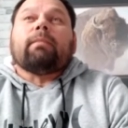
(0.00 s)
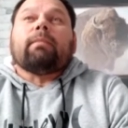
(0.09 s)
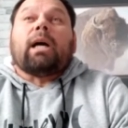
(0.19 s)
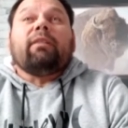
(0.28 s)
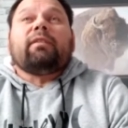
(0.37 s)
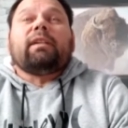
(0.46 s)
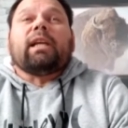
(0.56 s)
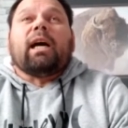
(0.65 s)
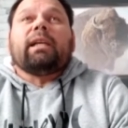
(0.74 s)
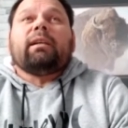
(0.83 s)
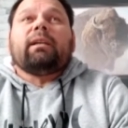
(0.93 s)
I've
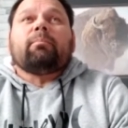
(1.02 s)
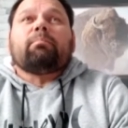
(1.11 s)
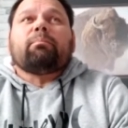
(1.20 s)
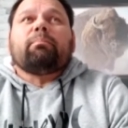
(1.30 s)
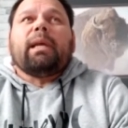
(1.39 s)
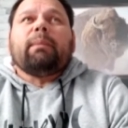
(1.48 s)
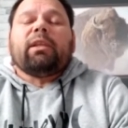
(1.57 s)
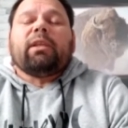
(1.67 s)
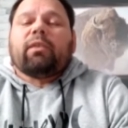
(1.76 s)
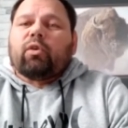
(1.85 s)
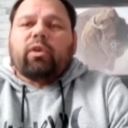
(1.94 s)
done maybe
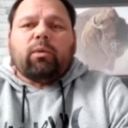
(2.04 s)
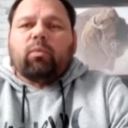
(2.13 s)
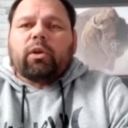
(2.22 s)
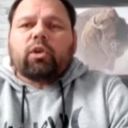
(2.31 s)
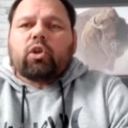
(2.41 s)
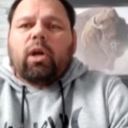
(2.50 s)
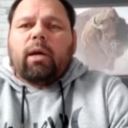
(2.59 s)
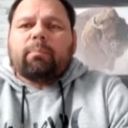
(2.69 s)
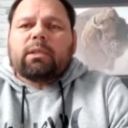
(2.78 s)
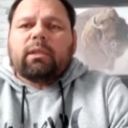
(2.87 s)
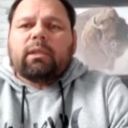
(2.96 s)
30
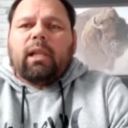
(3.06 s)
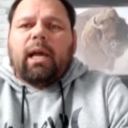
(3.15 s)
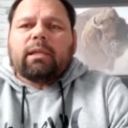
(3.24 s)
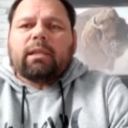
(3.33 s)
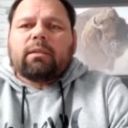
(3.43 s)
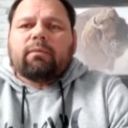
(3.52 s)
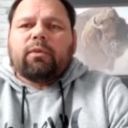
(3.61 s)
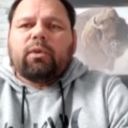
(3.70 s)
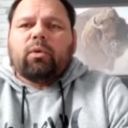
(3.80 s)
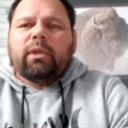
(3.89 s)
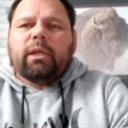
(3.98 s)
workshops in the last
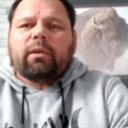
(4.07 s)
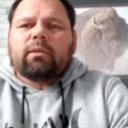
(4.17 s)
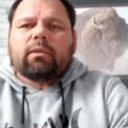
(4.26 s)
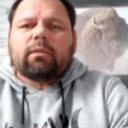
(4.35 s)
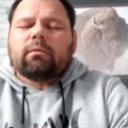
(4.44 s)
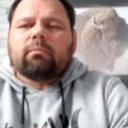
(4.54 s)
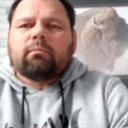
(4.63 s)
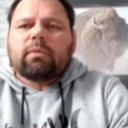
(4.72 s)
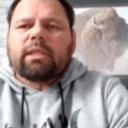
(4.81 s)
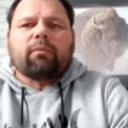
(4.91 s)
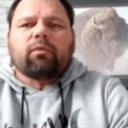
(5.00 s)
few years
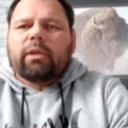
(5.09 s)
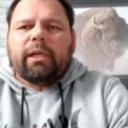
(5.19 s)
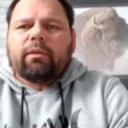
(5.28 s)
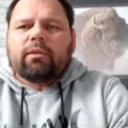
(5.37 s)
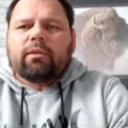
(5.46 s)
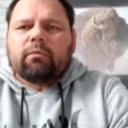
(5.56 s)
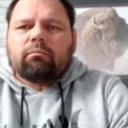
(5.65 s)
several years.